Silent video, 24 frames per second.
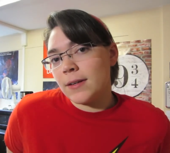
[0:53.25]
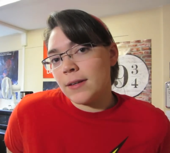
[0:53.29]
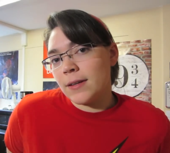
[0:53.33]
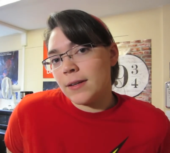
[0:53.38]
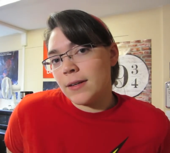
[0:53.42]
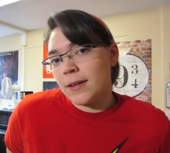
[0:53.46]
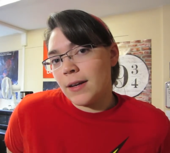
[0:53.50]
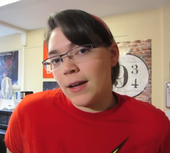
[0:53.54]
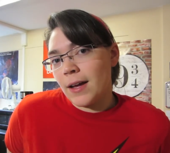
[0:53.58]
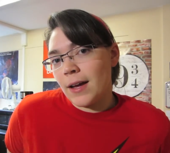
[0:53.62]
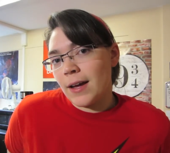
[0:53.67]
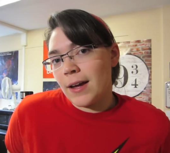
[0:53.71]

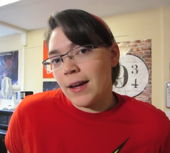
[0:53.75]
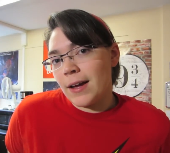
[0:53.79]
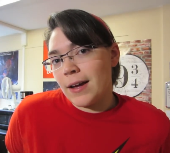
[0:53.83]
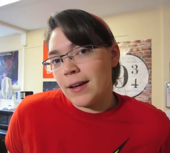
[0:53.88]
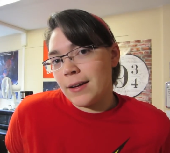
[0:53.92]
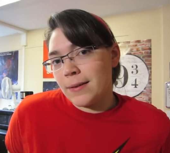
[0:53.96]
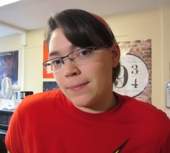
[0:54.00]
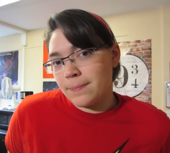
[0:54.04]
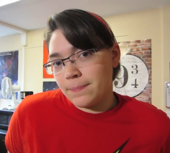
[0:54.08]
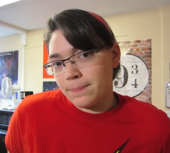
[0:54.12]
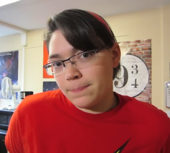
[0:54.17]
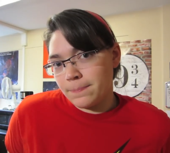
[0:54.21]

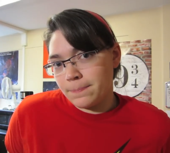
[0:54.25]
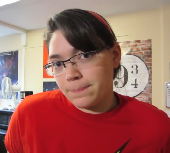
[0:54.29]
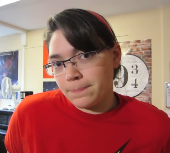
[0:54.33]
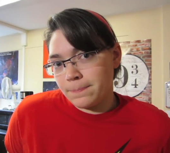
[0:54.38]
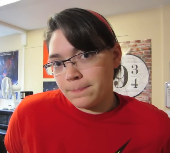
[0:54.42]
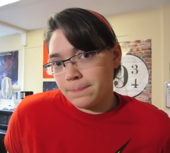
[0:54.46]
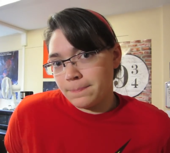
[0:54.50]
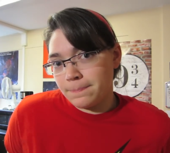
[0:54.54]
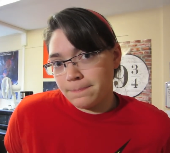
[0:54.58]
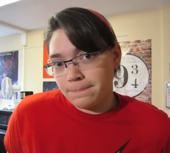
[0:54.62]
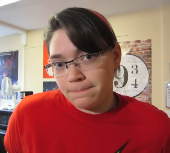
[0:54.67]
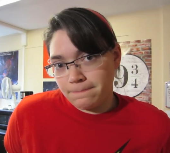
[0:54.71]

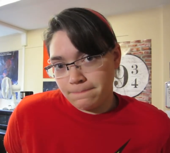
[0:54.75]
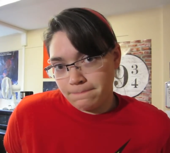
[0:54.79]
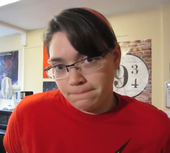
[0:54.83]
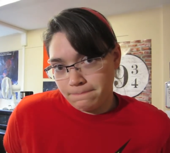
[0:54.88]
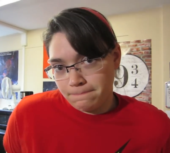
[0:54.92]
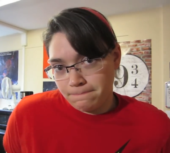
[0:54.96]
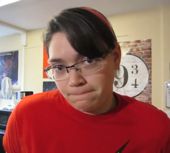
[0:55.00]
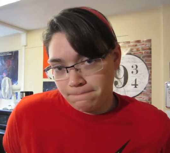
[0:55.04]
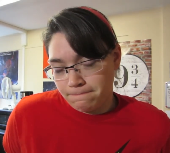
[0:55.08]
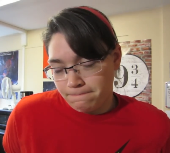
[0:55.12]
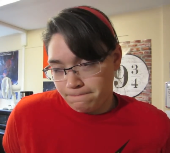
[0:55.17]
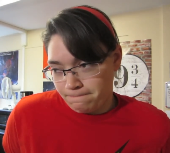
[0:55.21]

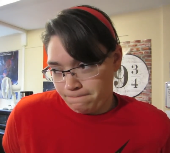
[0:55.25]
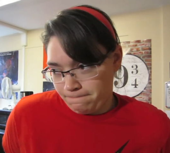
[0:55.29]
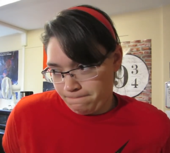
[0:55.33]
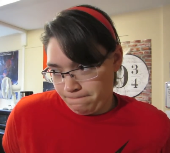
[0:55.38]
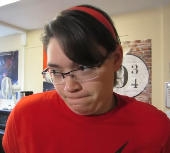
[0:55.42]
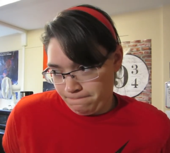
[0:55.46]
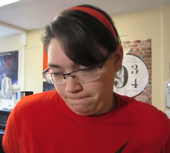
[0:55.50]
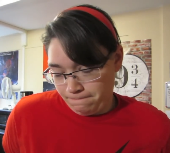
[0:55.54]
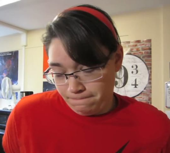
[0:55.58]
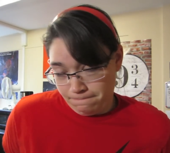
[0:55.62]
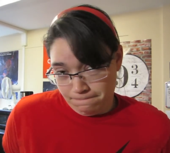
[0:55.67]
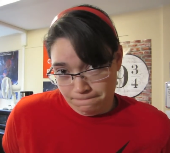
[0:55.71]

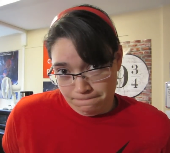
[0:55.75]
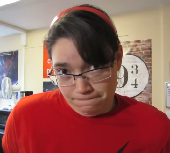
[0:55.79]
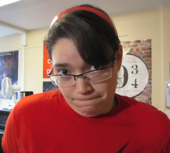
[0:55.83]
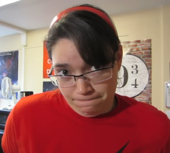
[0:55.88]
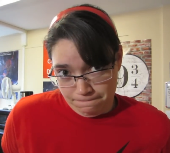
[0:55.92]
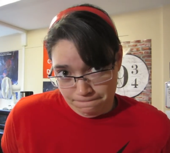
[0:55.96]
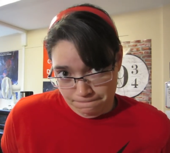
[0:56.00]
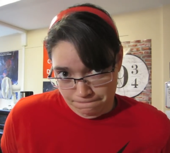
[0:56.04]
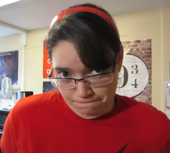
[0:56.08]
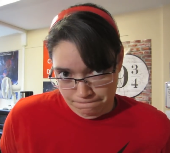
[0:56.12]
Nothing is said.